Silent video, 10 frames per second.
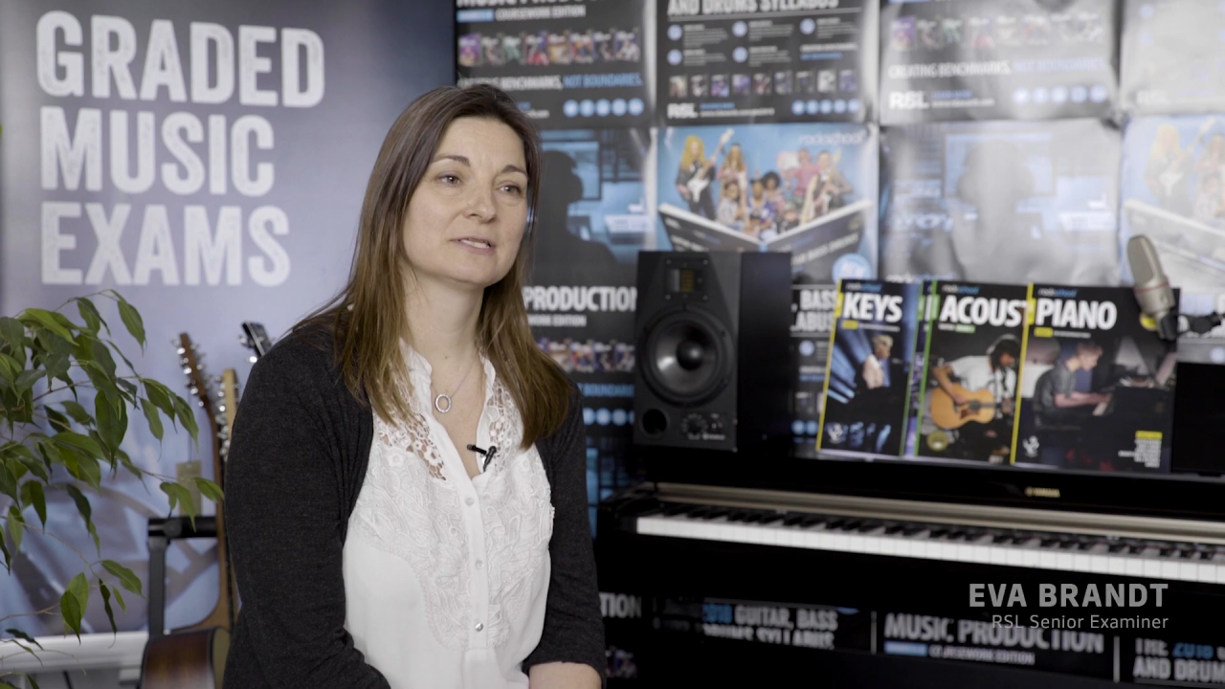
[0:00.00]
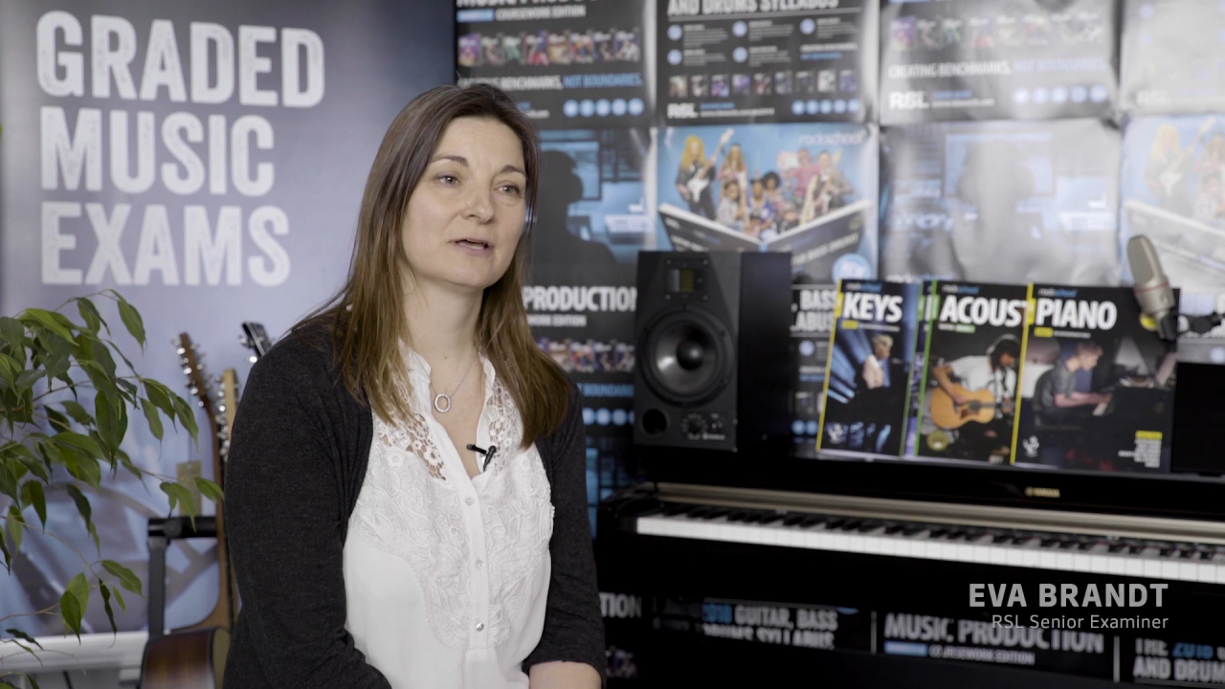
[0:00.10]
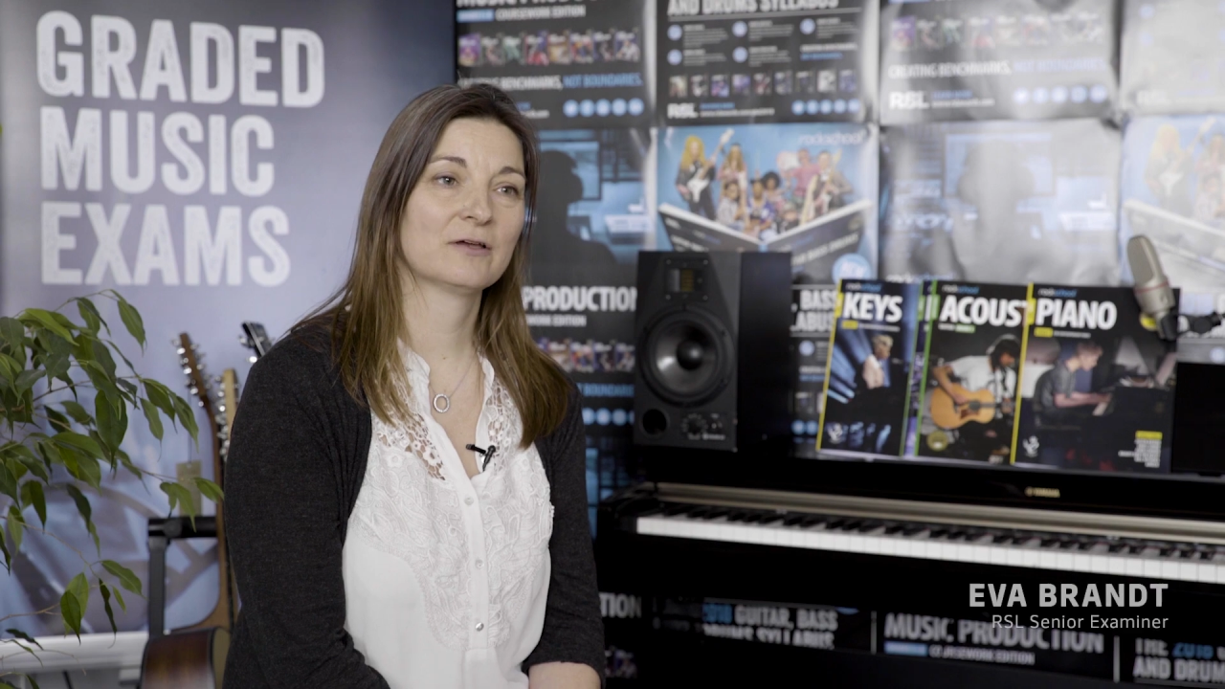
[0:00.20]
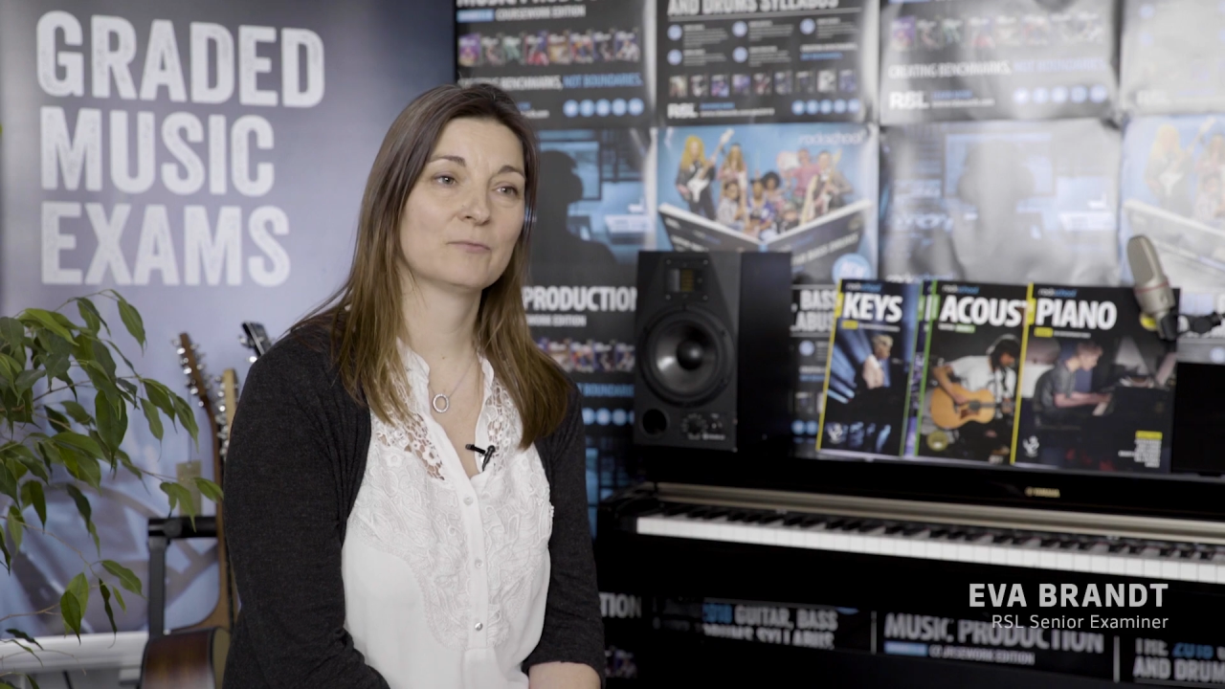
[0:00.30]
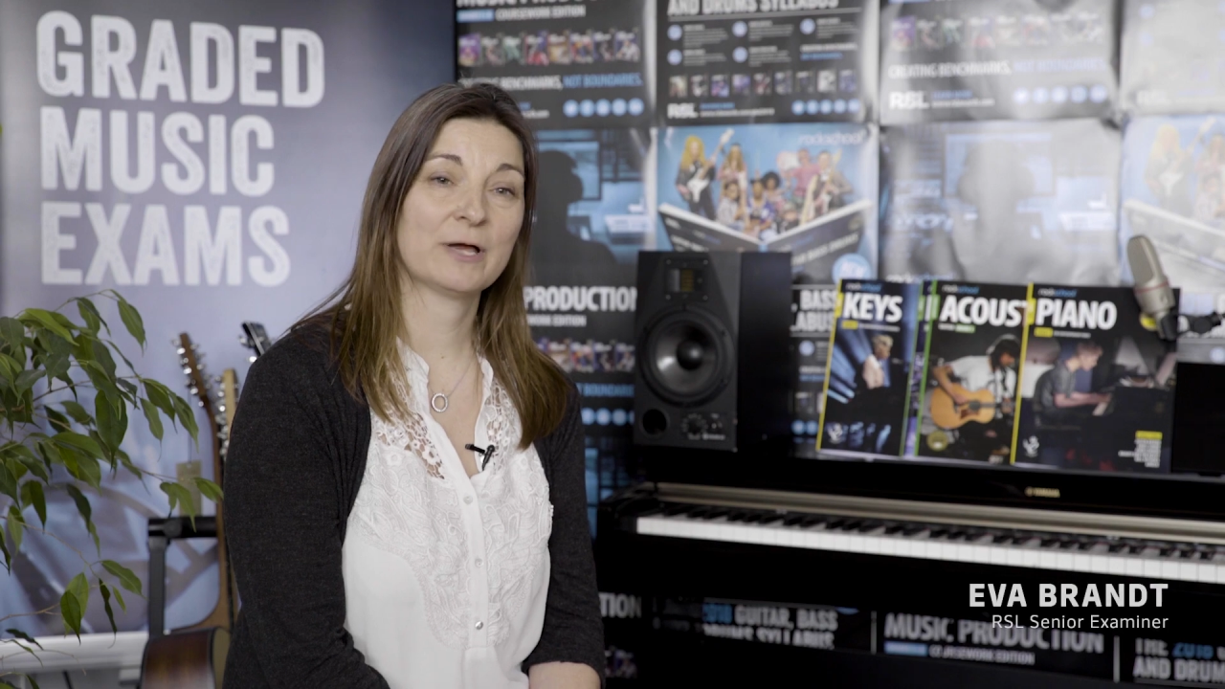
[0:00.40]

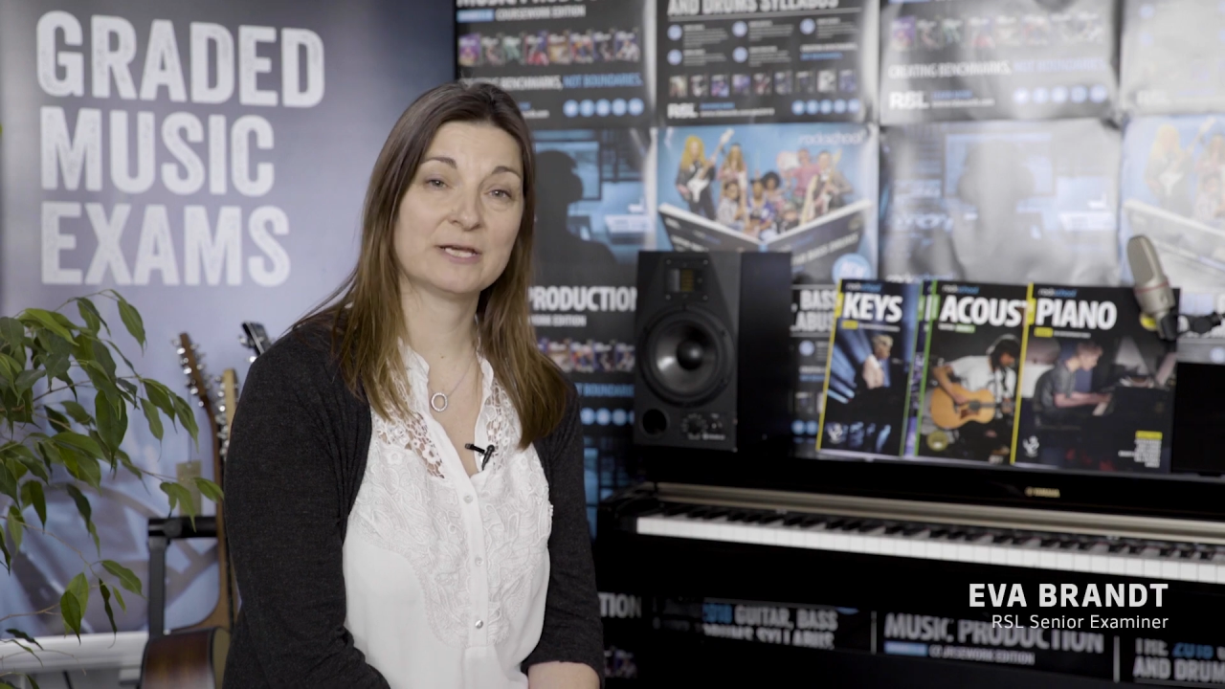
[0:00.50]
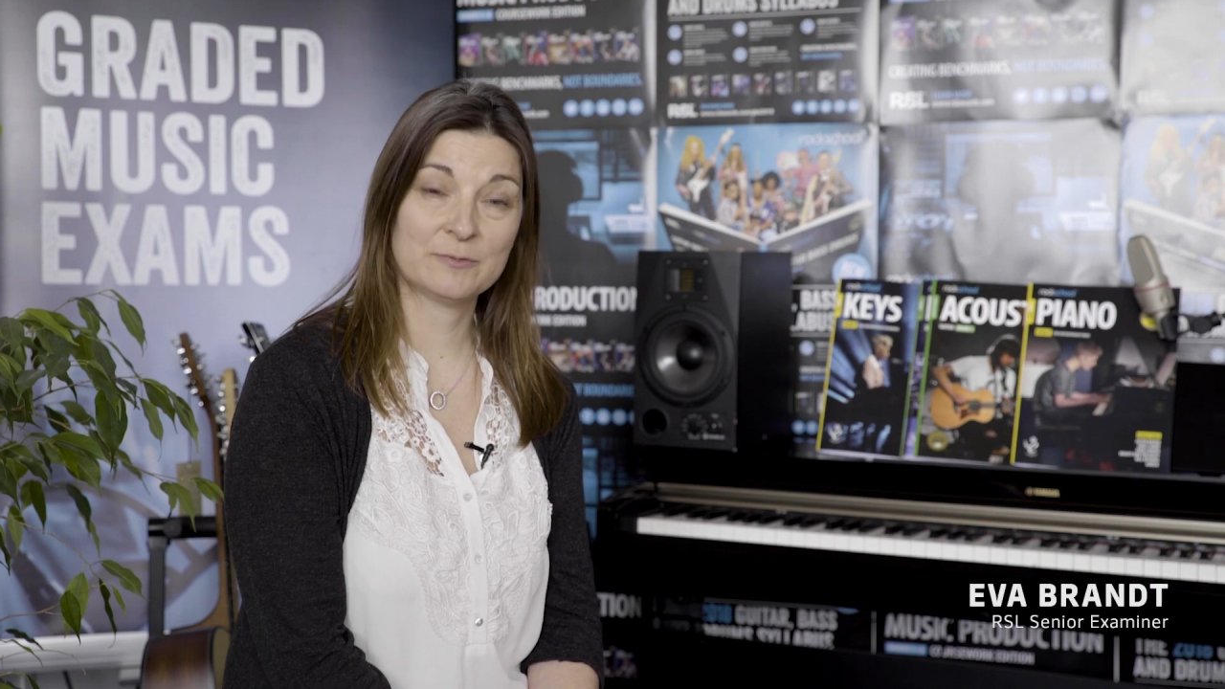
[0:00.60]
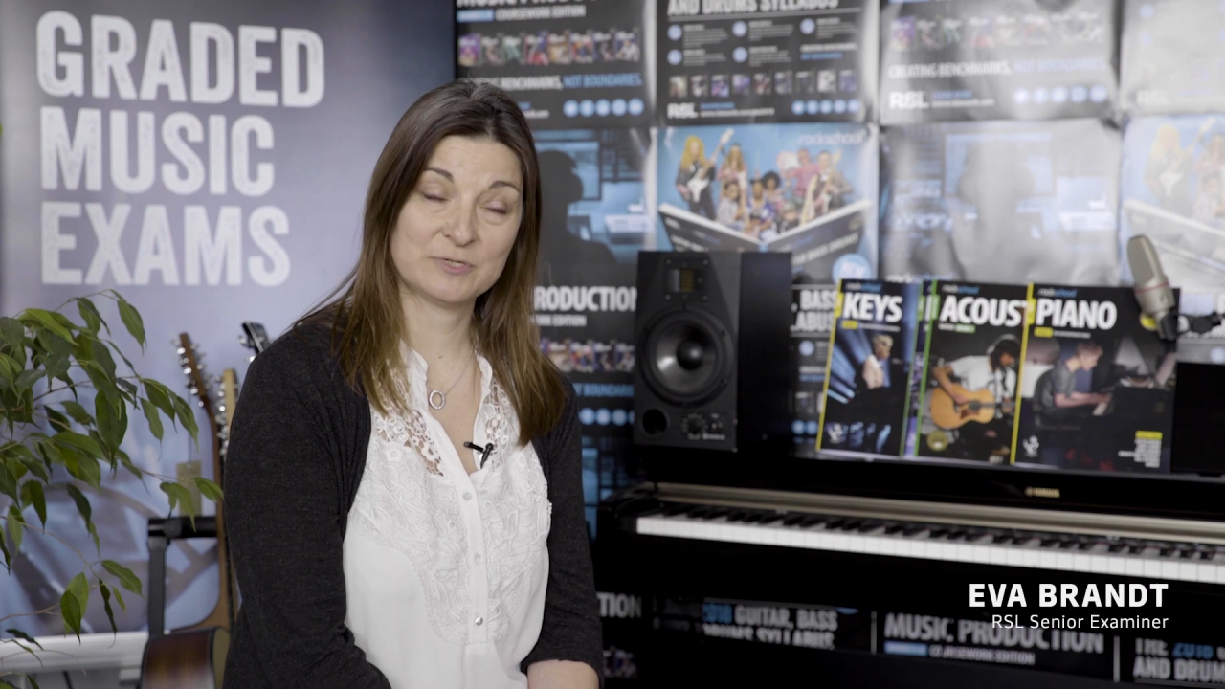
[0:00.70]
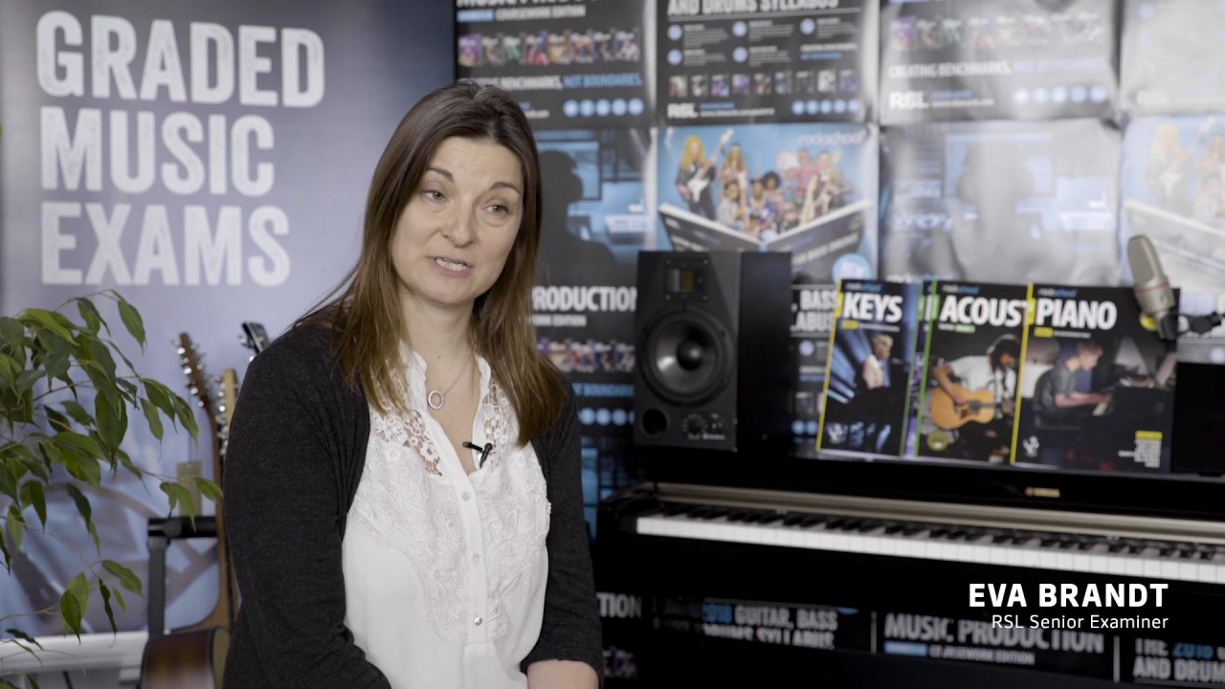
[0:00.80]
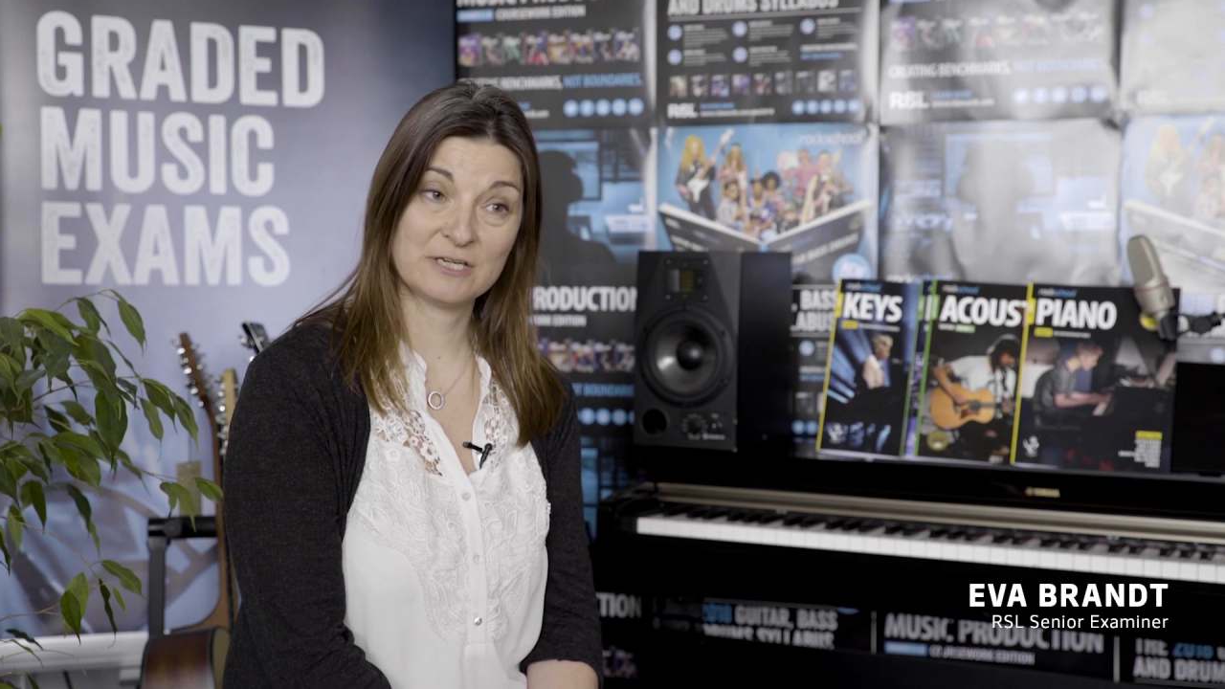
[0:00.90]
So my name is